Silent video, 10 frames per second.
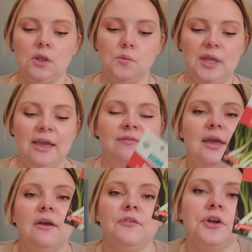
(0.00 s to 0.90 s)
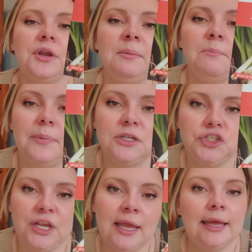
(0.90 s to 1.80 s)
We have the evergreen
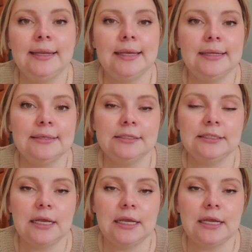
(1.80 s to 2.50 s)
bunching onions.